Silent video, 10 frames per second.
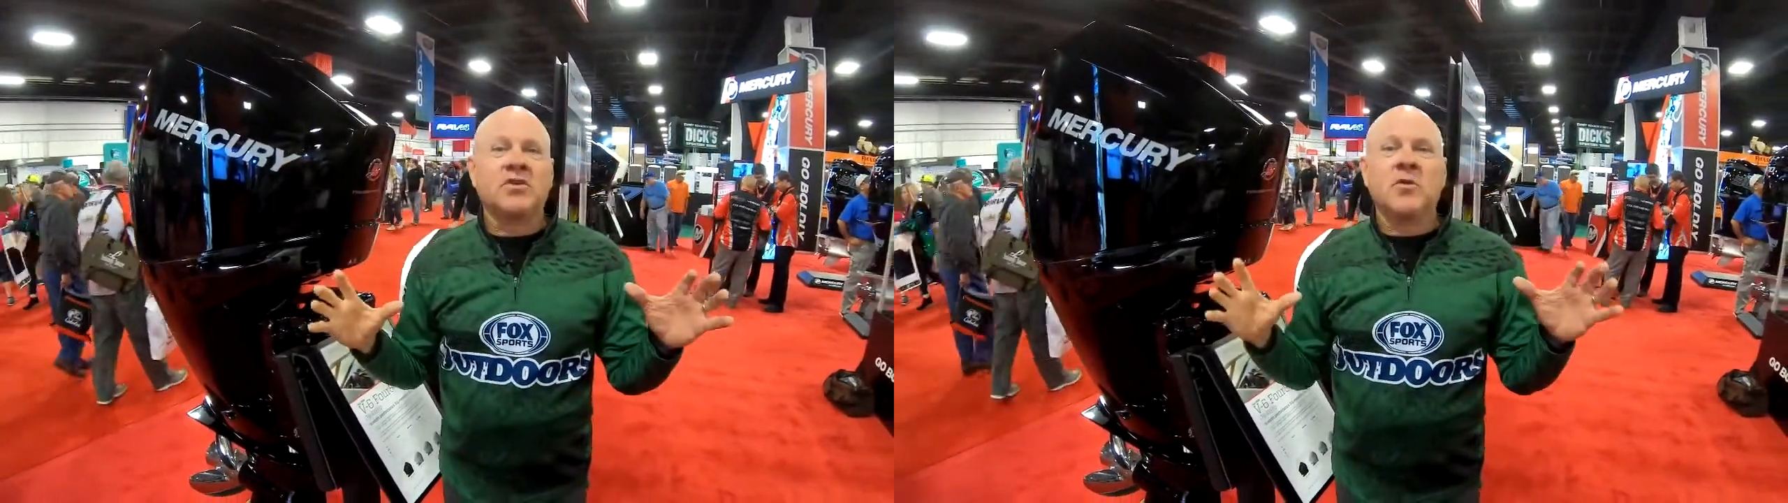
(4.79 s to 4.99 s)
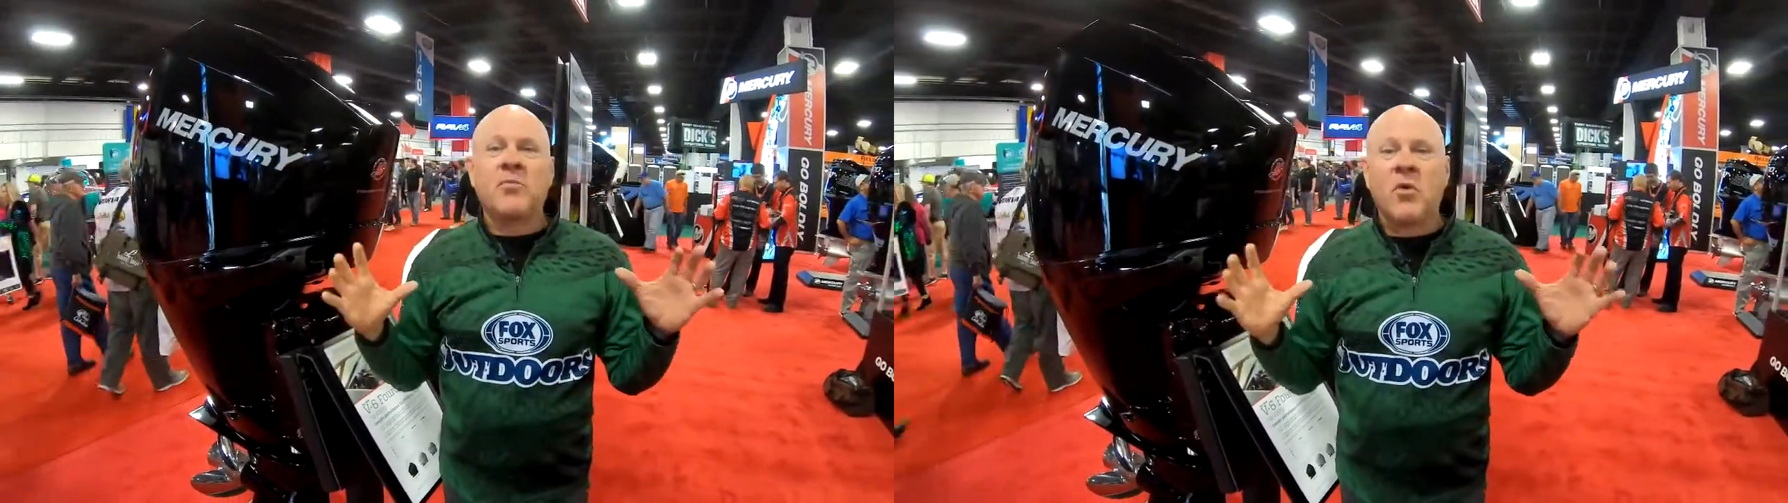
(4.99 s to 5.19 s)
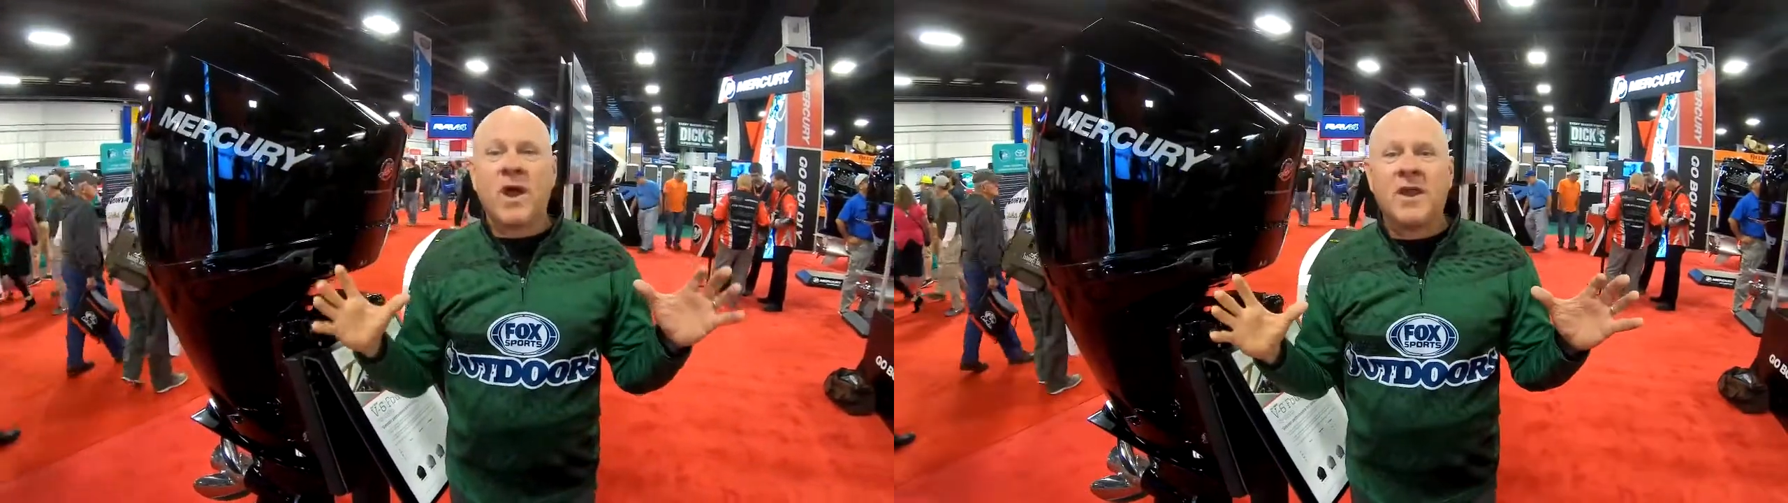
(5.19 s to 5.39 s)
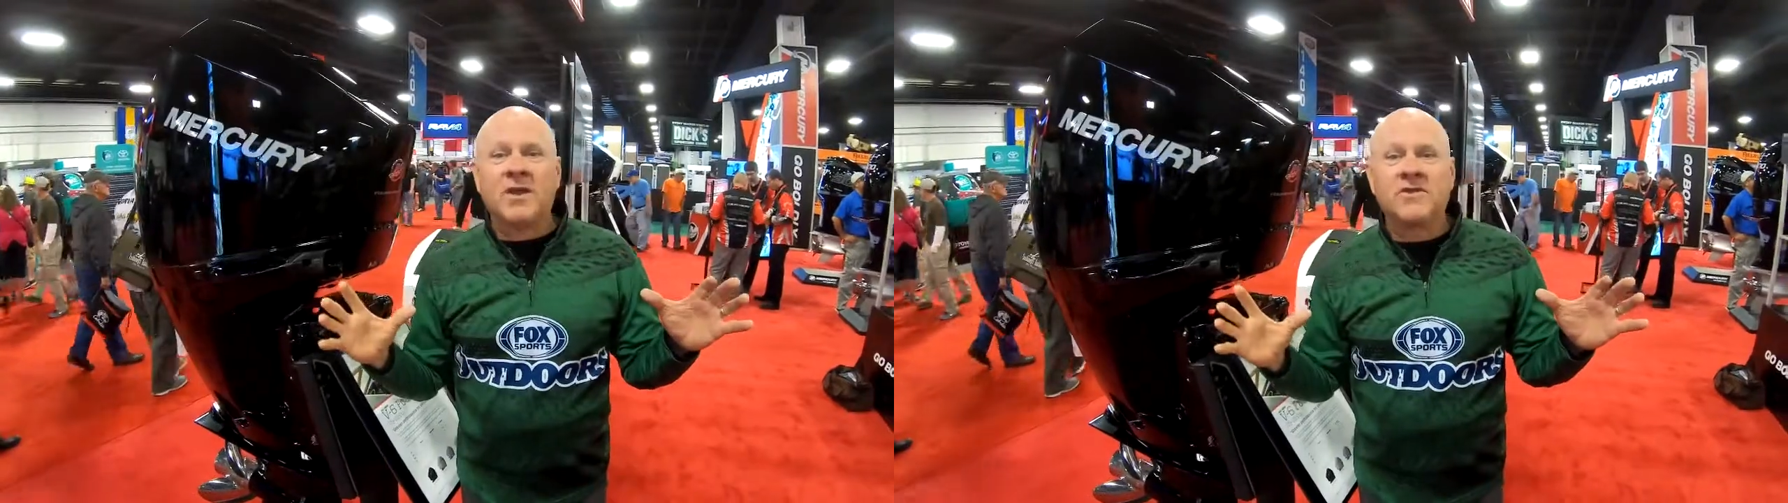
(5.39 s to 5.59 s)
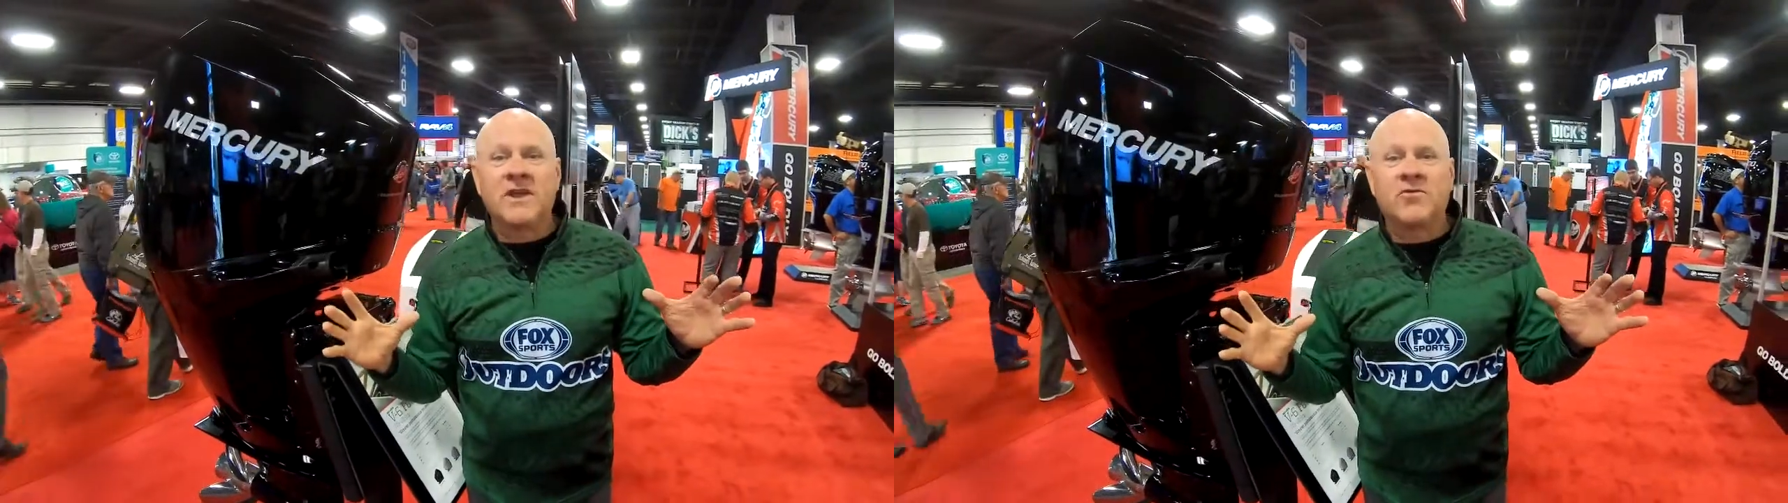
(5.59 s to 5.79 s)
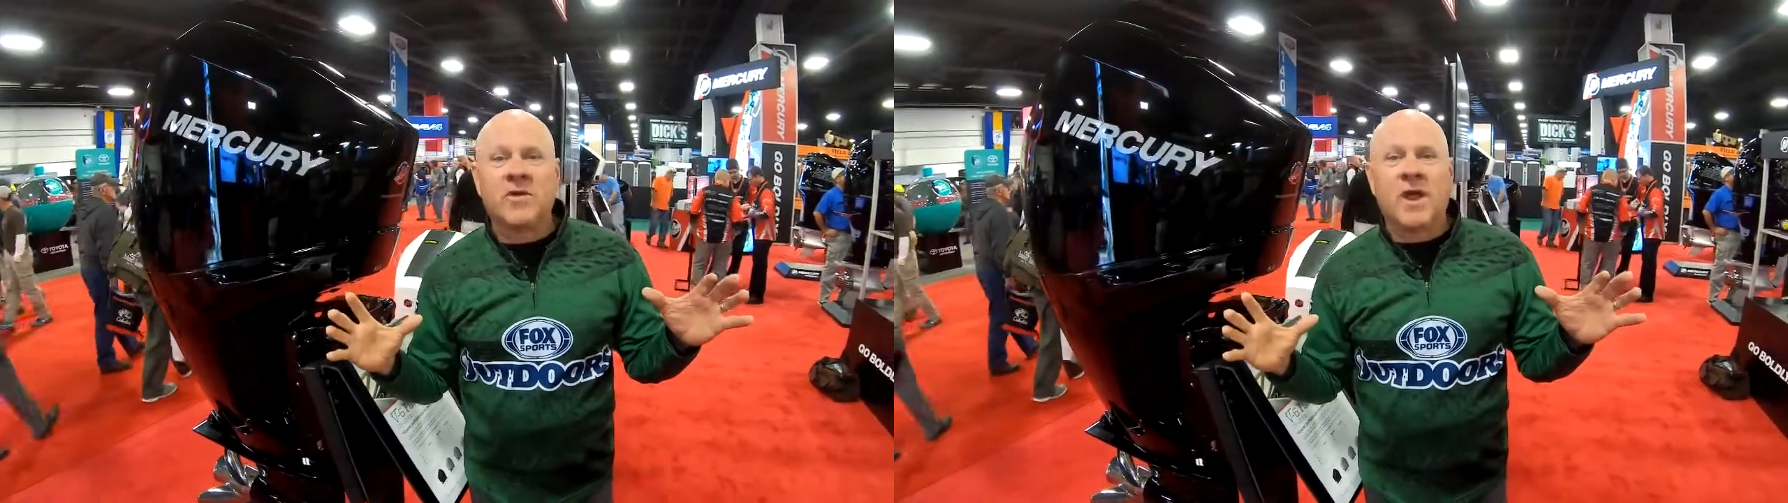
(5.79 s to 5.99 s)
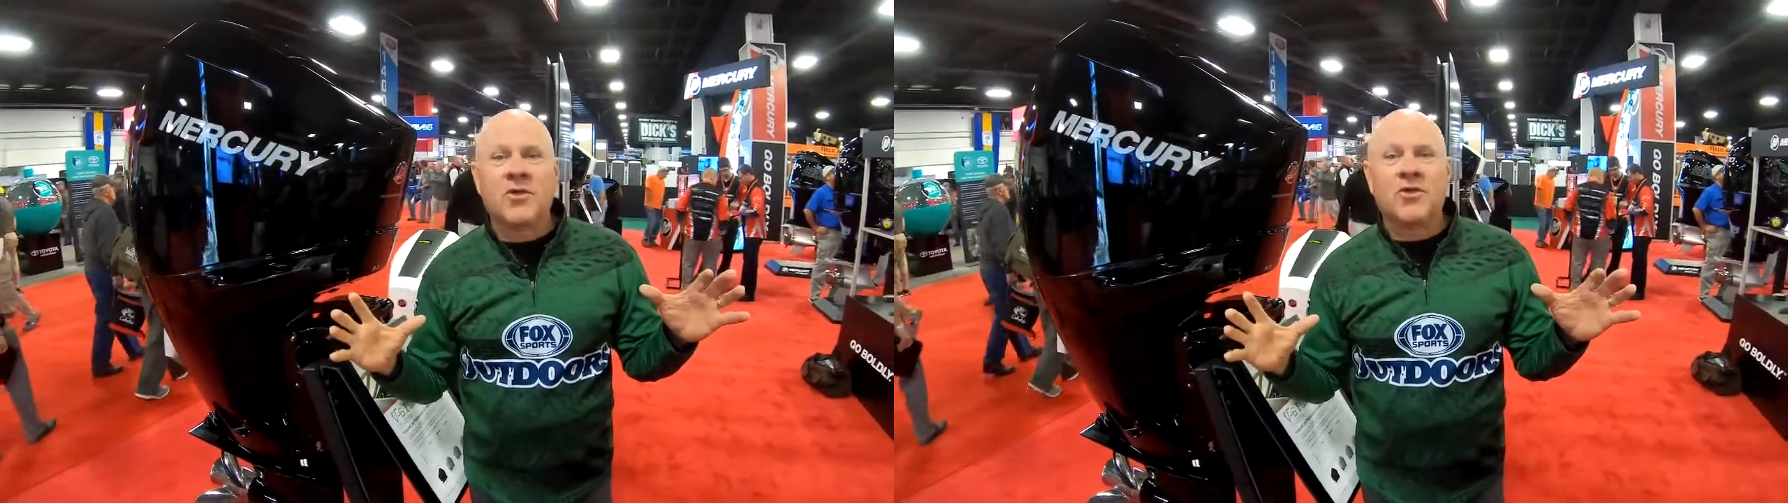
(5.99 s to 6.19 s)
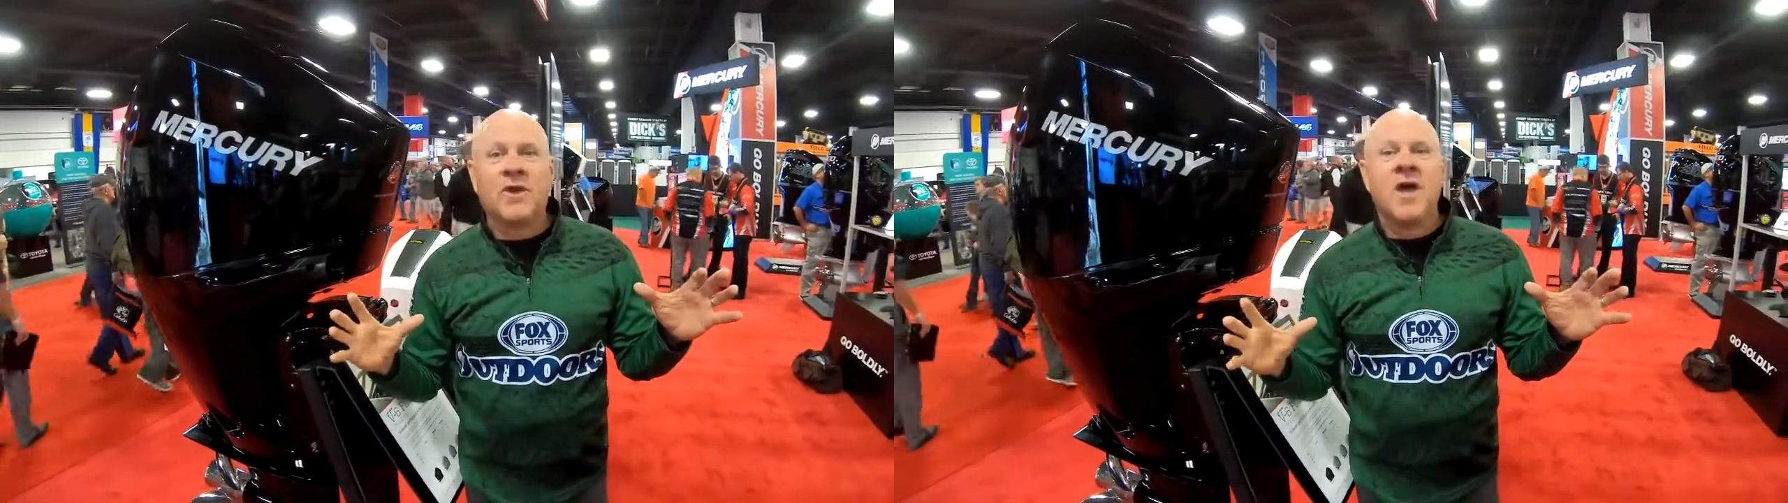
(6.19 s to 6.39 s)
new product
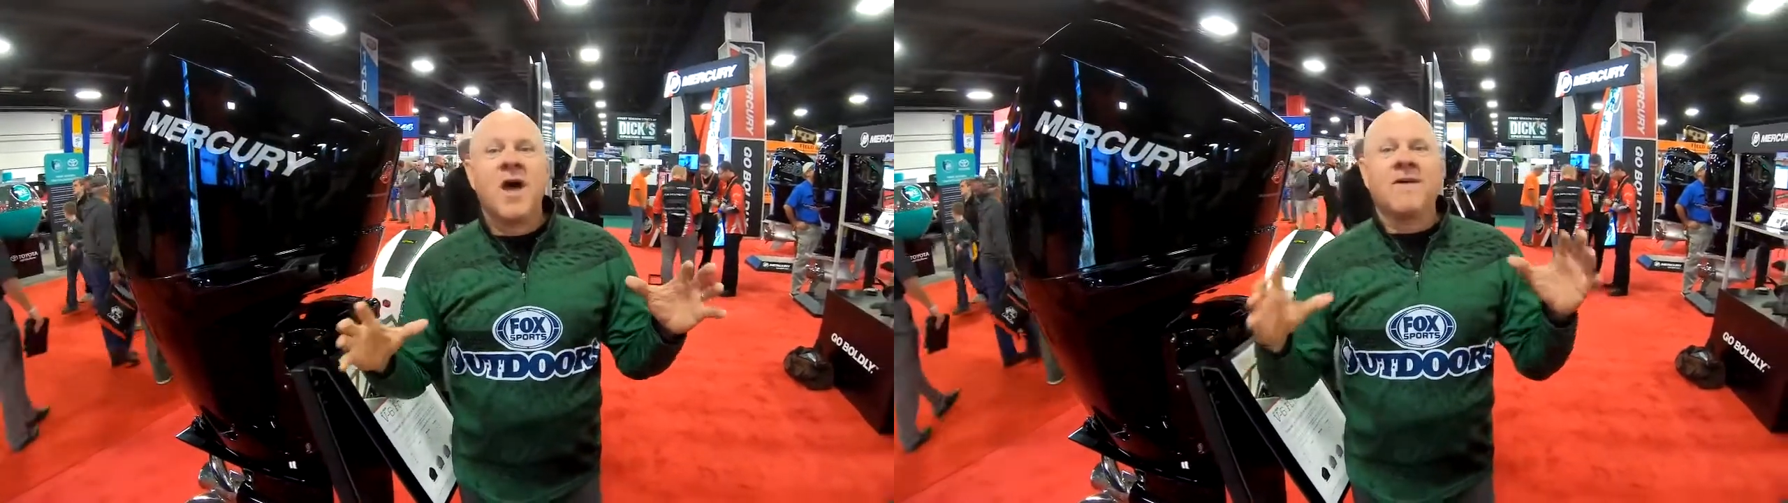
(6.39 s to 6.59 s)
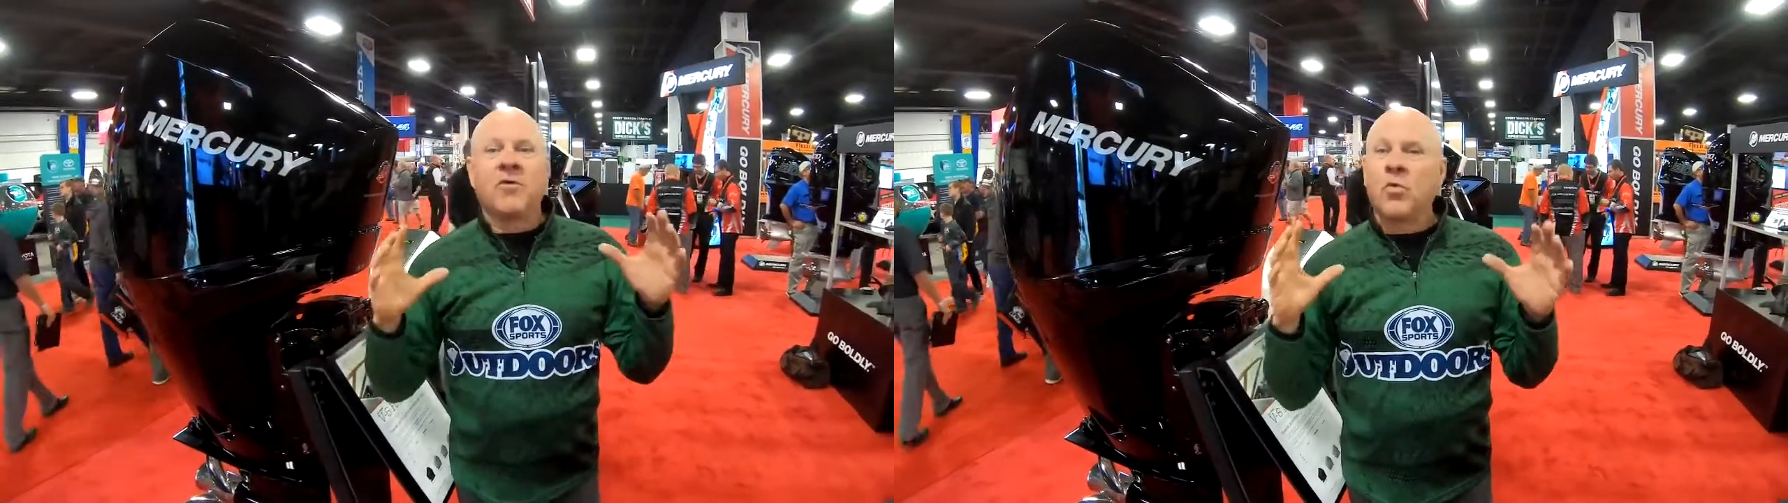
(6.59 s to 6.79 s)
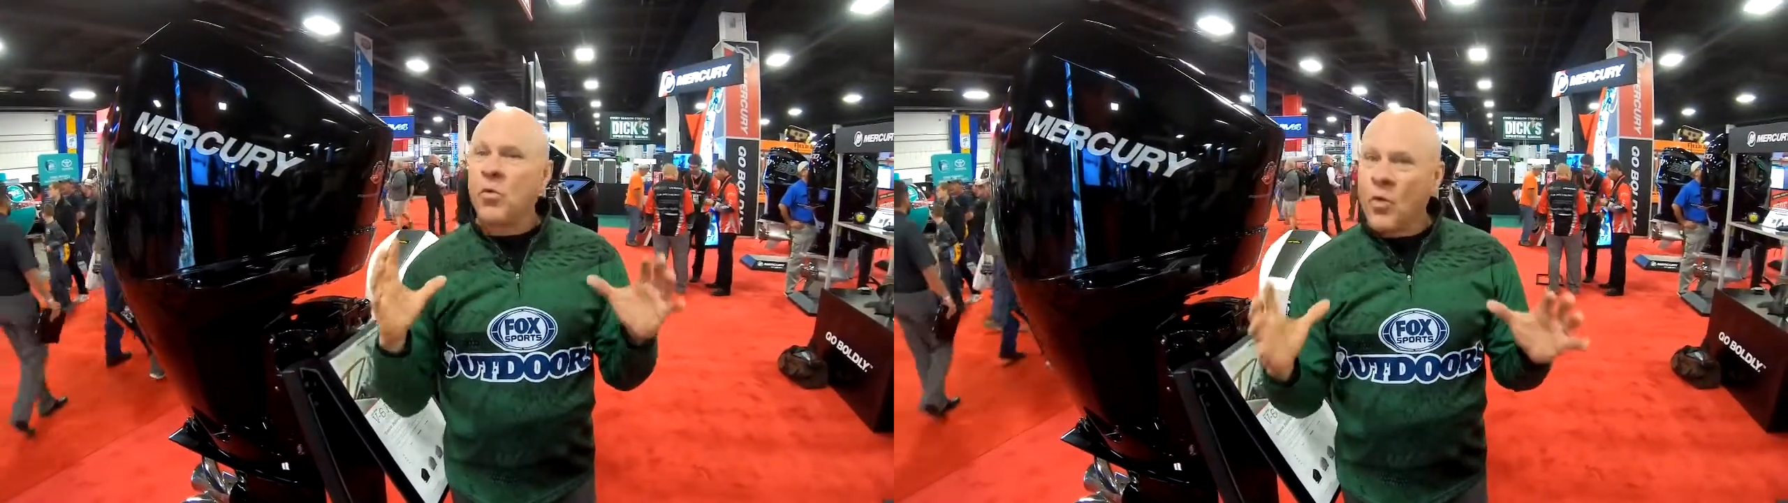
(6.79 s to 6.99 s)
introduction of a